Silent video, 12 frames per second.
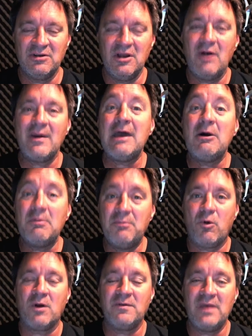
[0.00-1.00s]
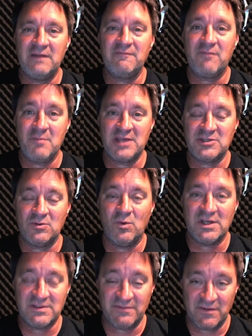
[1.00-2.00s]
knowing how important that information
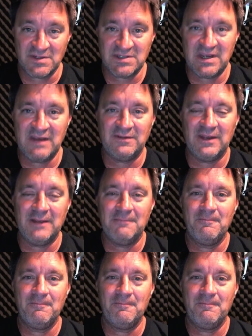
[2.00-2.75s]
was for their safety.